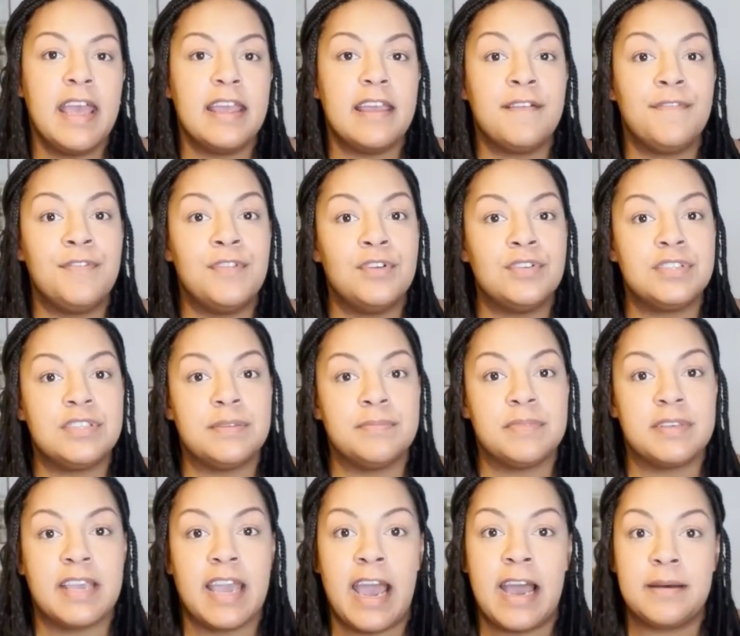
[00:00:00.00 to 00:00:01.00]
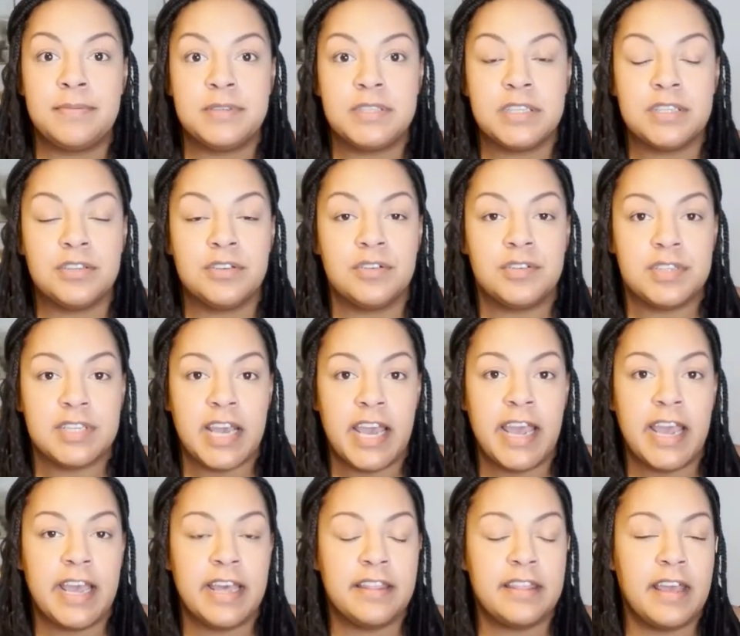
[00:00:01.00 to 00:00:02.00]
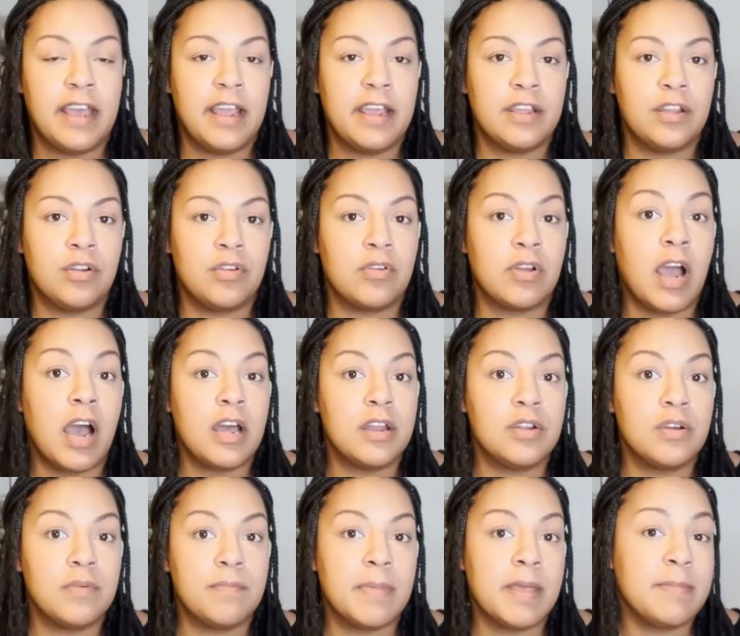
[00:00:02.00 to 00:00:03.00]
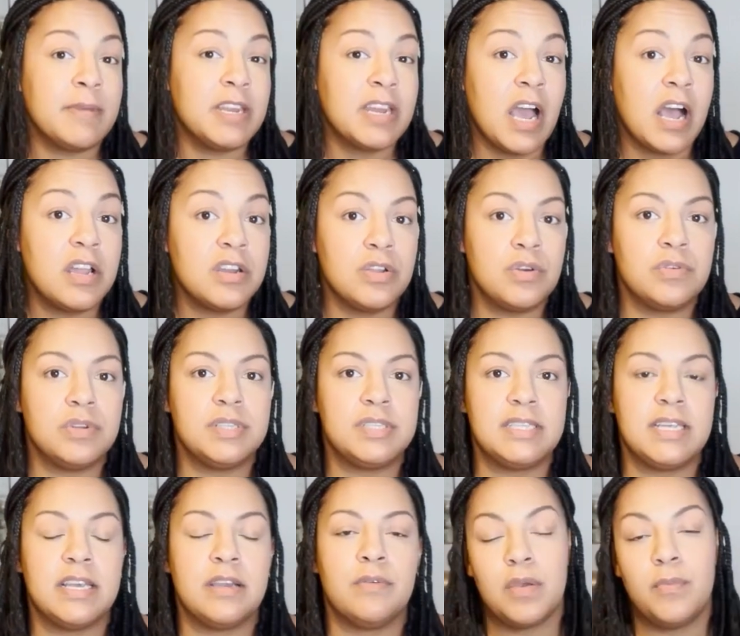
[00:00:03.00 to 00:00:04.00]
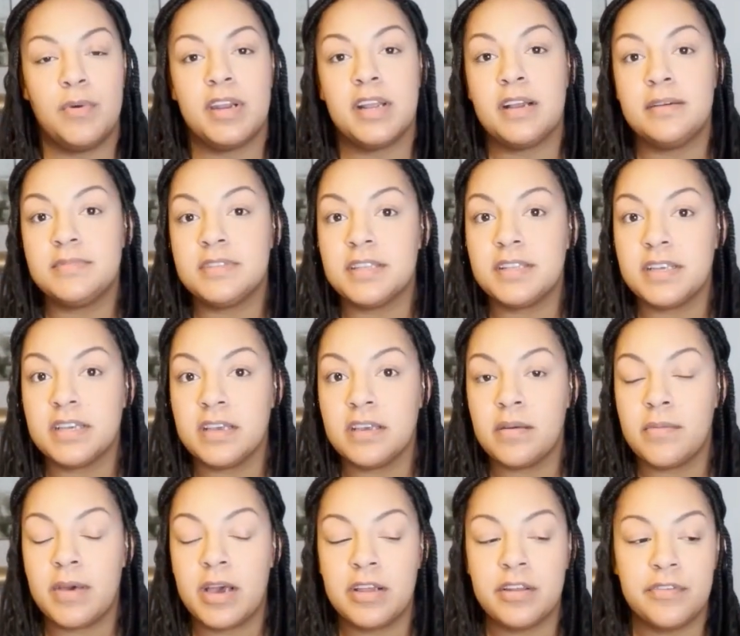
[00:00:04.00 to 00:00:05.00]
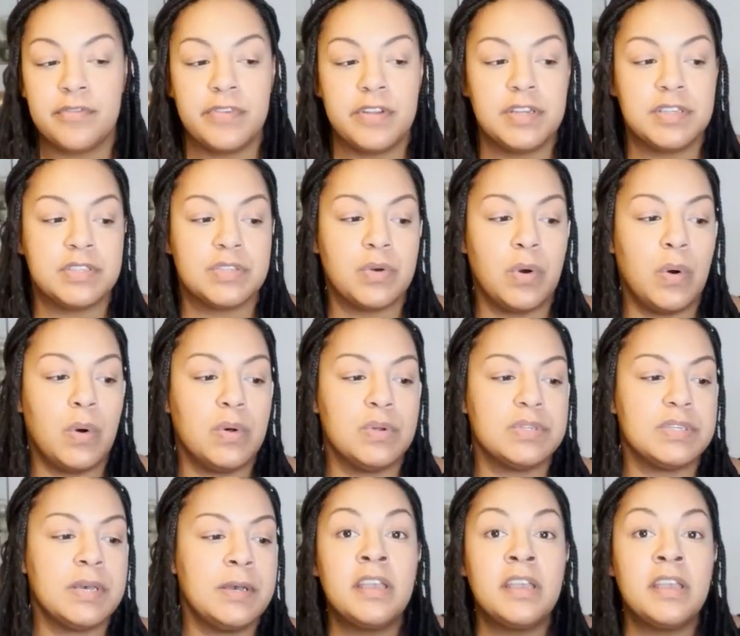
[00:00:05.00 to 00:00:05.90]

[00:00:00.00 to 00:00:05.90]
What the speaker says: If there's some gaps in your day that you're not noticing when it comes to thinking about your fitness goals,